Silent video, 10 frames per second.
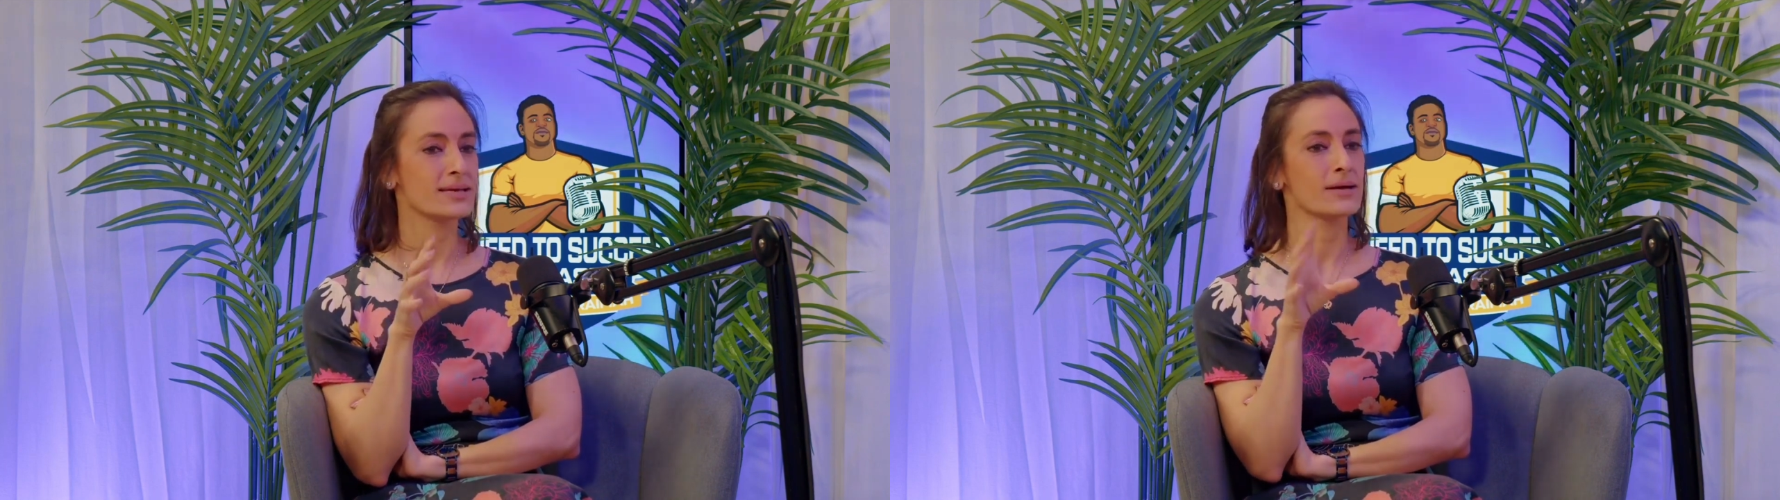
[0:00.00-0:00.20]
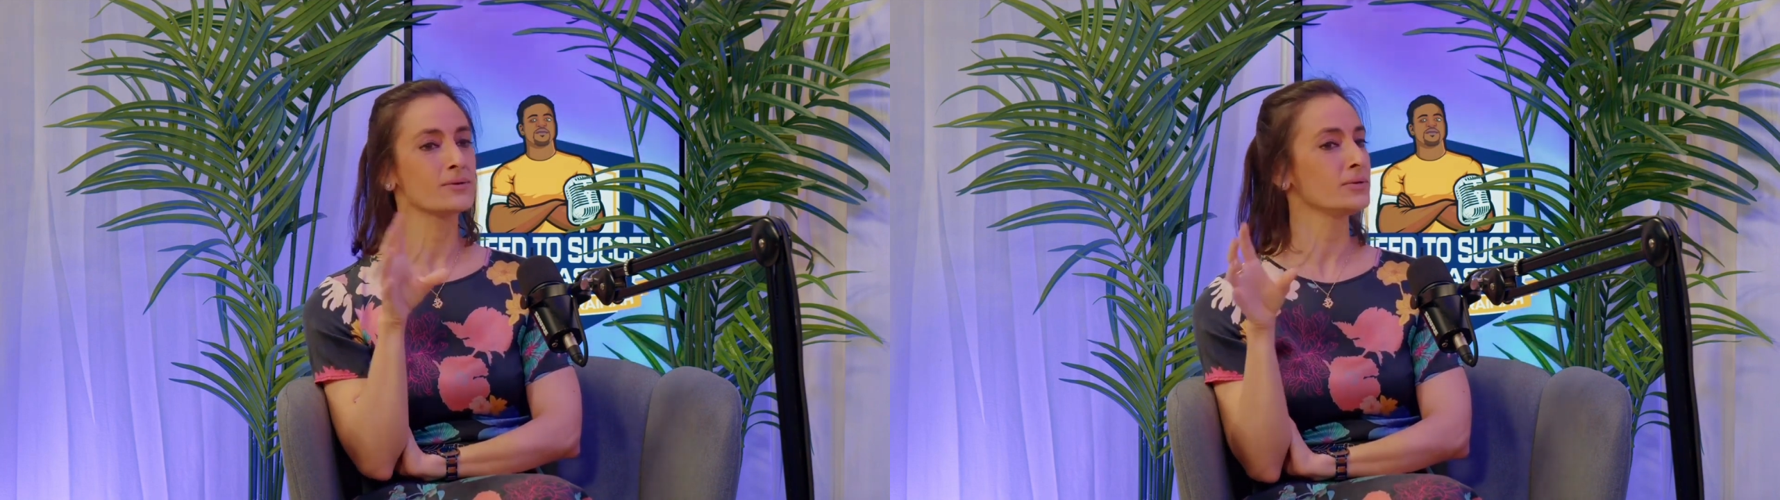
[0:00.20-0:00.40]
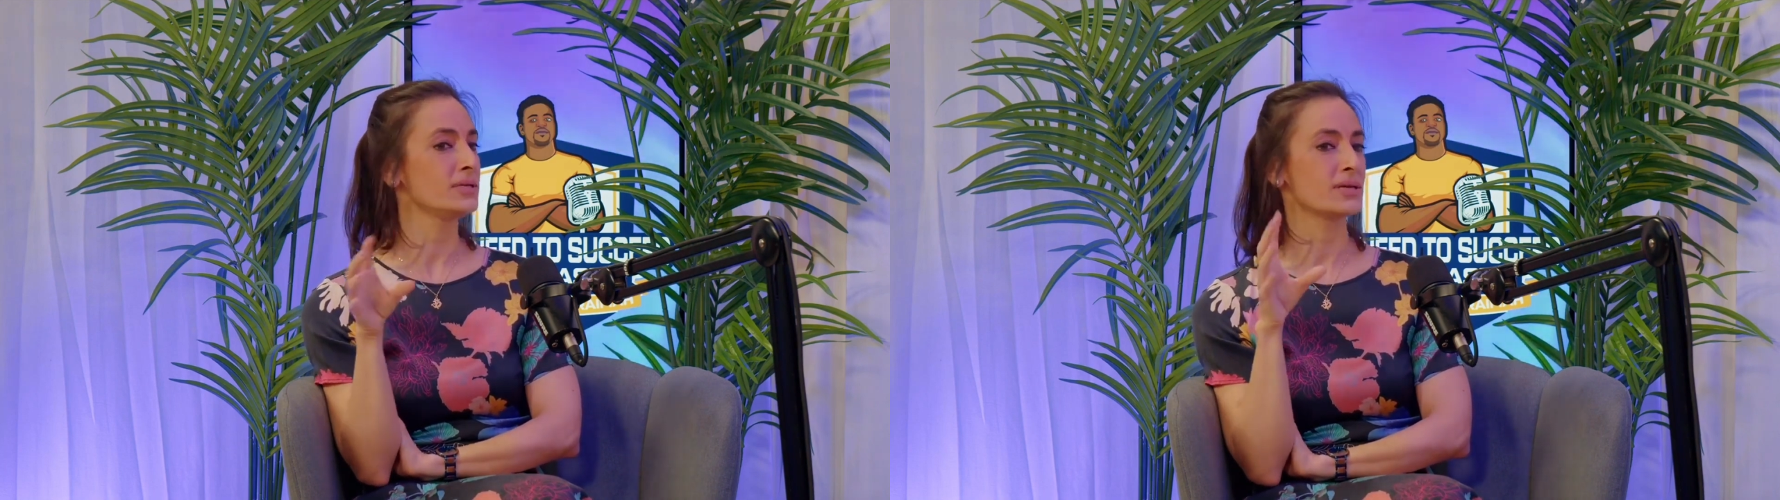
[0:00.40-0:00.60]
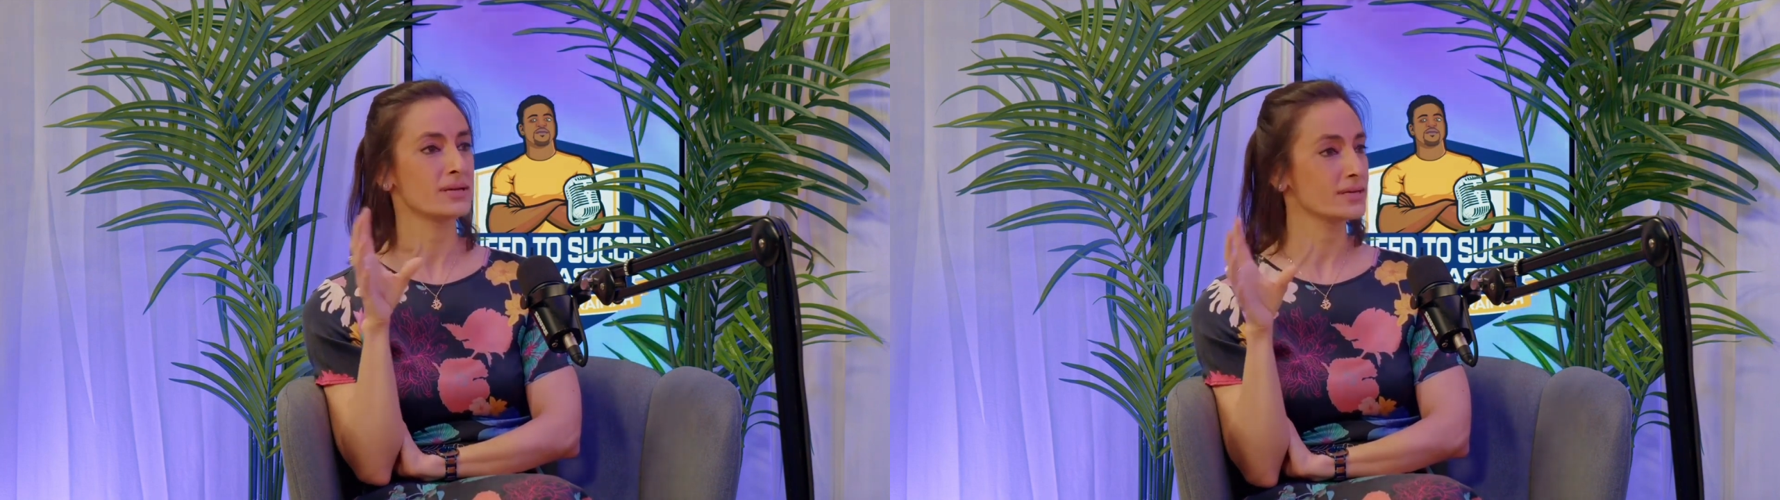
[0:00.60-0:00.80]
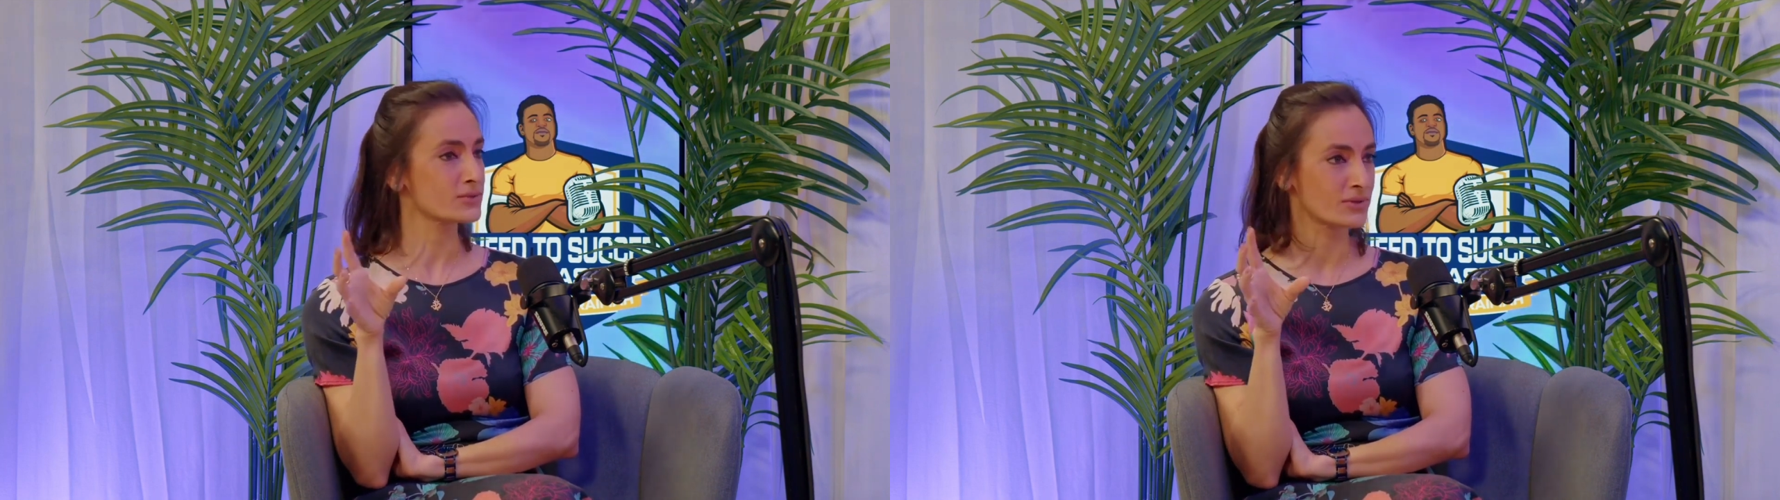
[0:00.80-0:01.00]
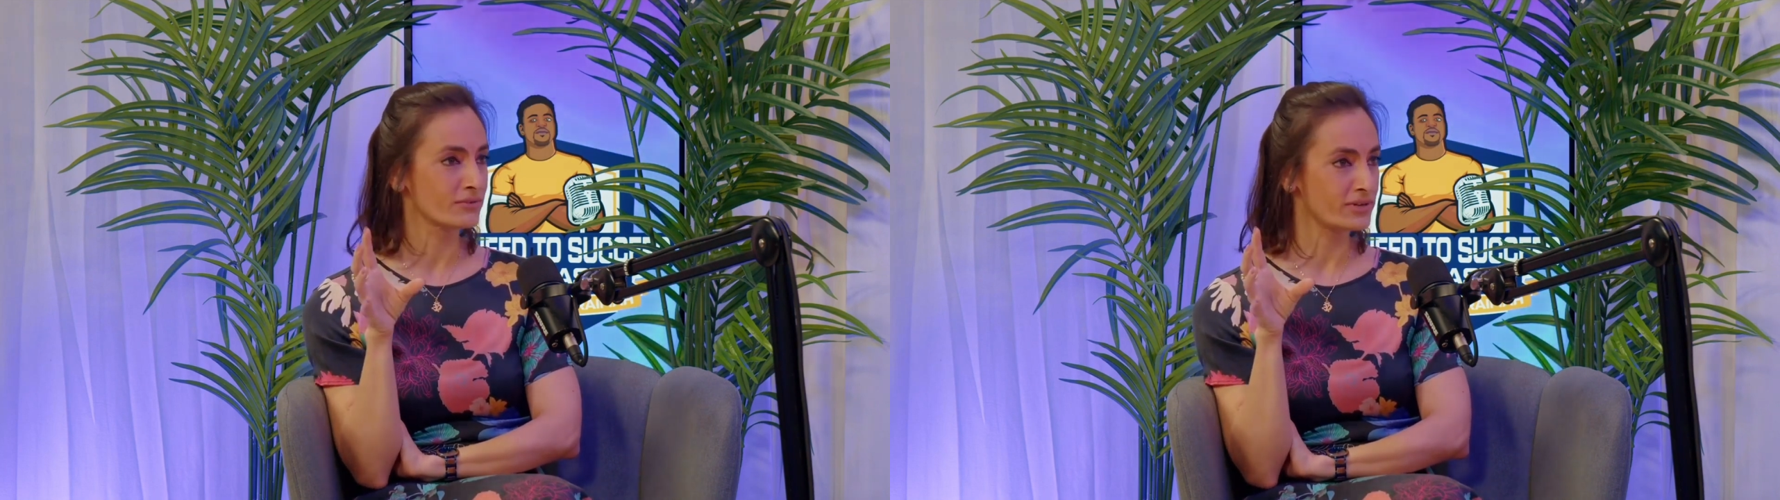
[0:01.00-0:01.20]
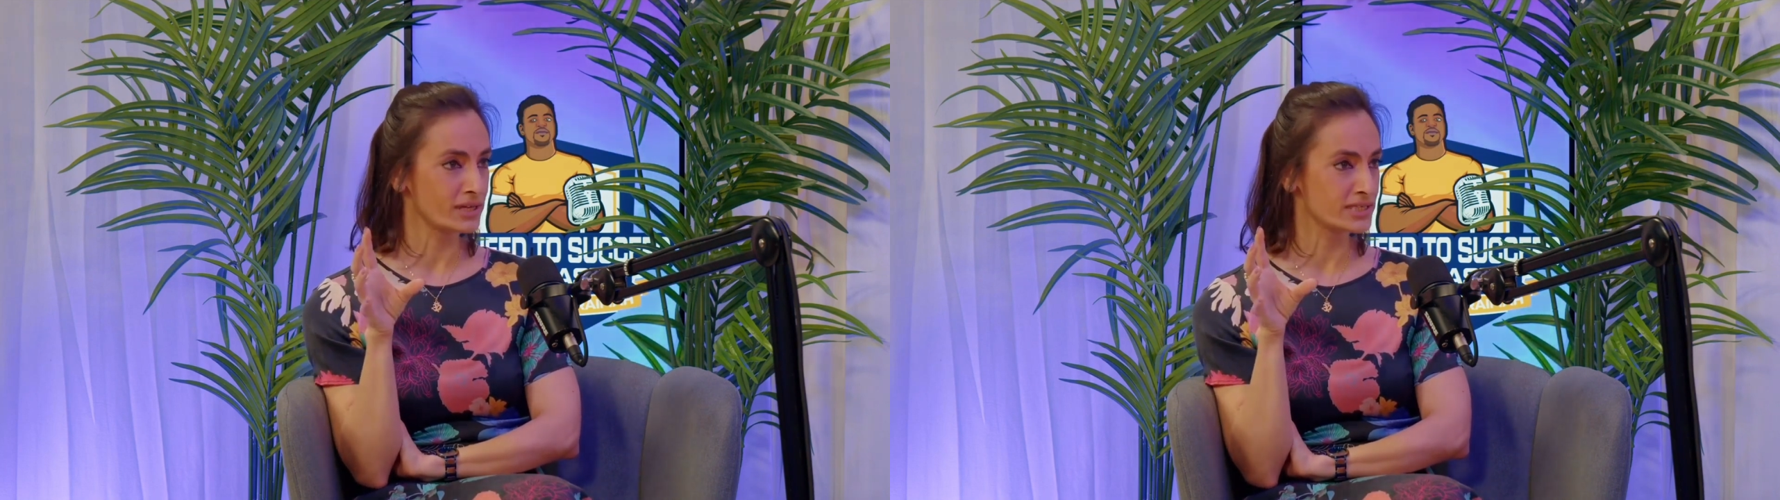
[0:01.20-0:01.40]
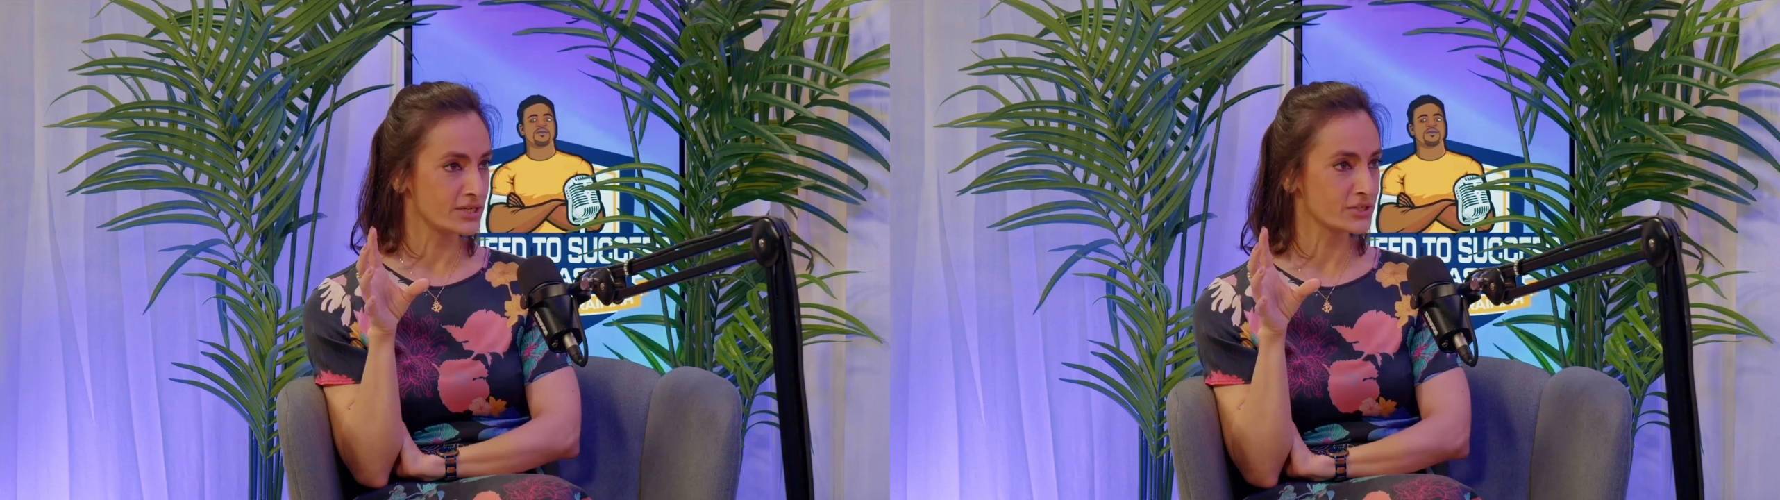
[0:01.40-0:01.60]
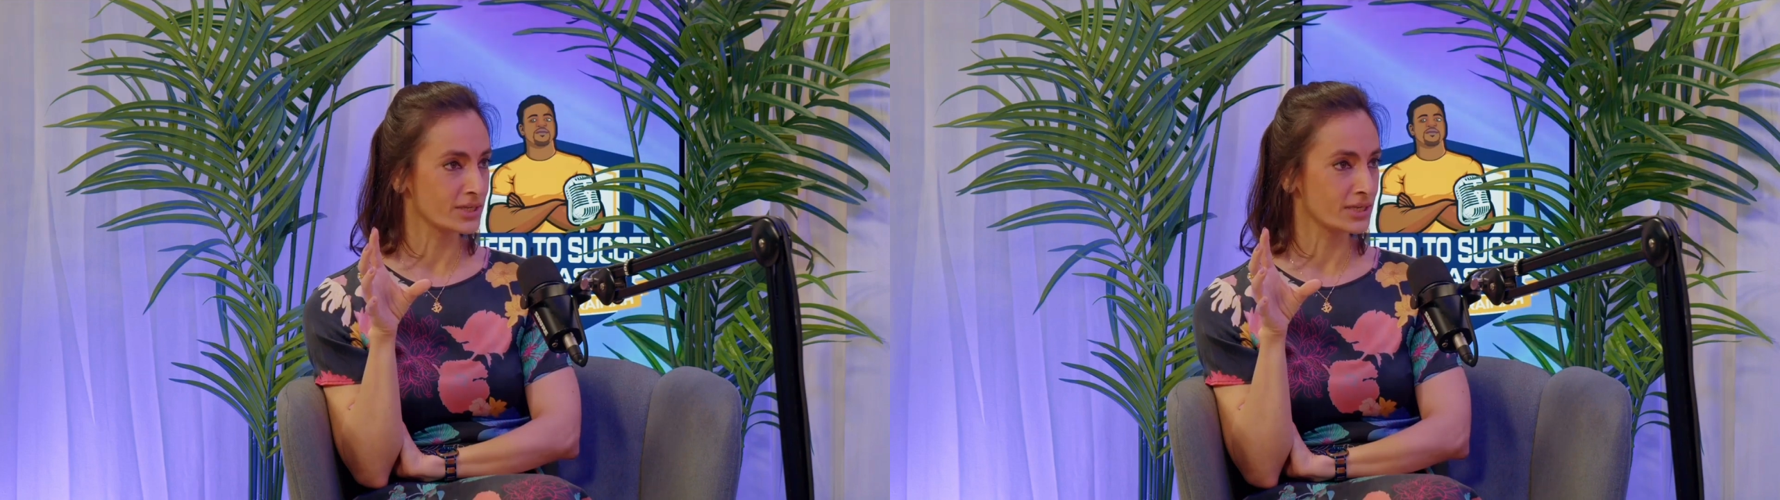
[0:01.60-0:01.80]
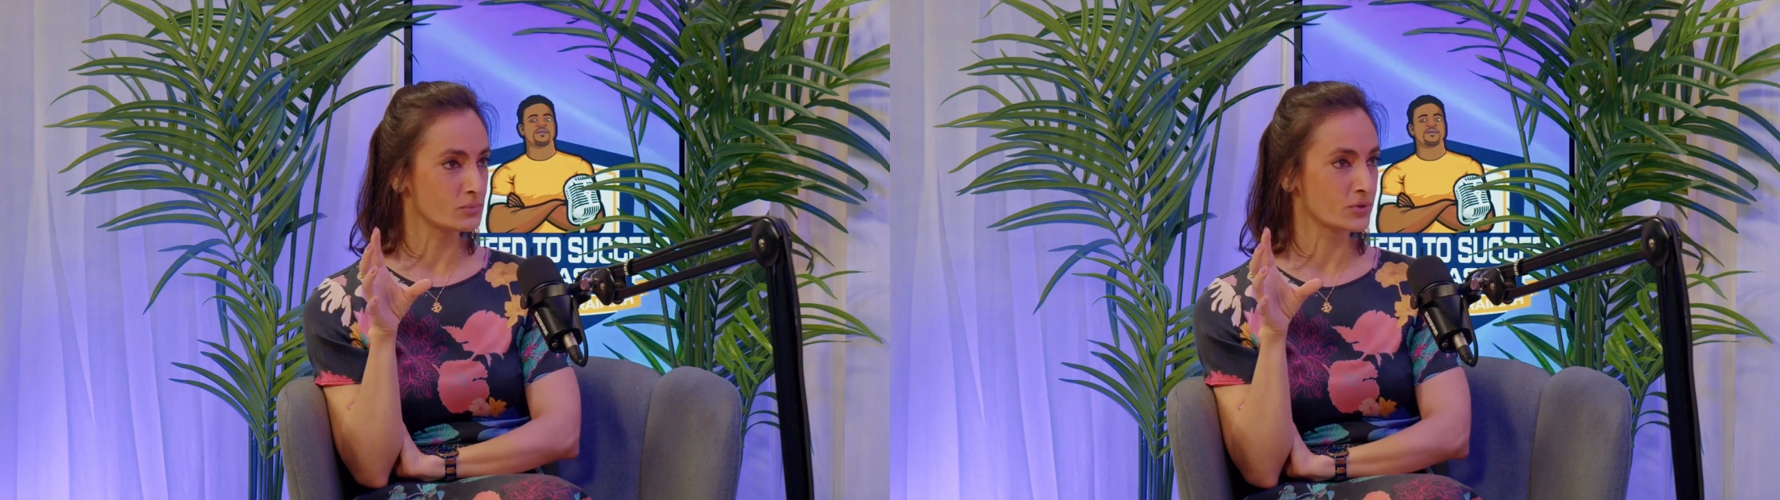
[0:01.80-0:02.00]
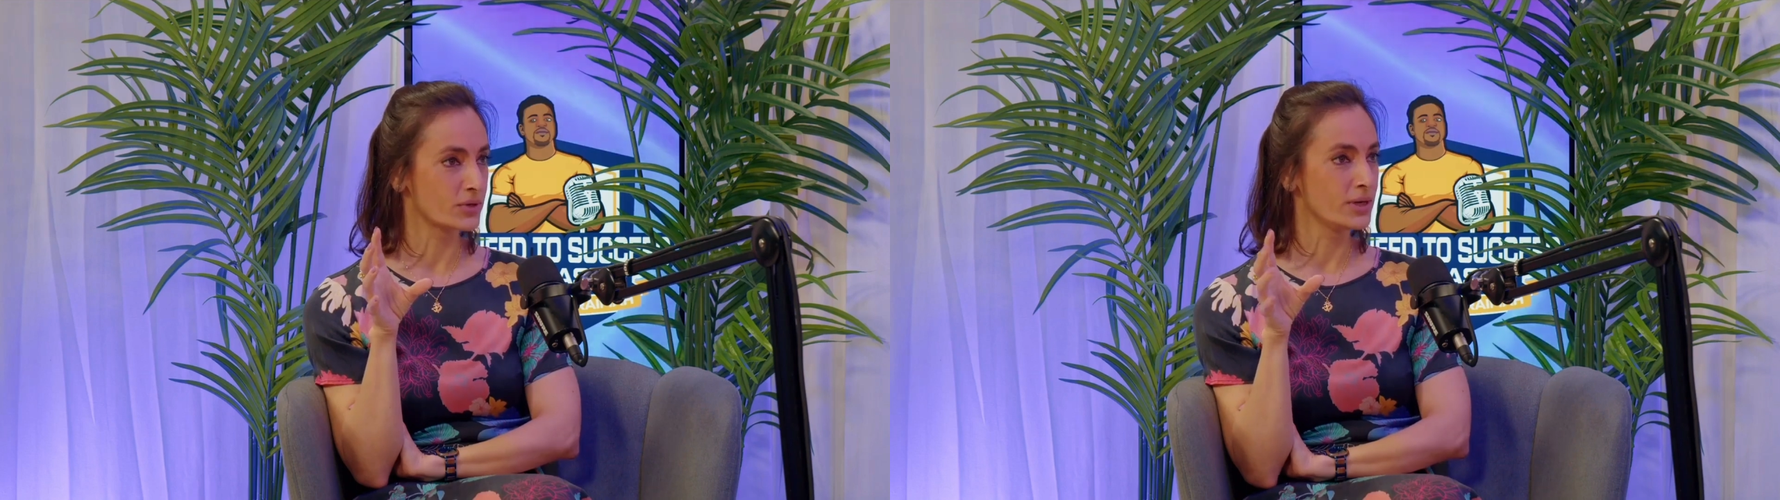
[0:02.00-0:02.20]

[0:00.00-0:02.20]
I don't need that external validation anymore.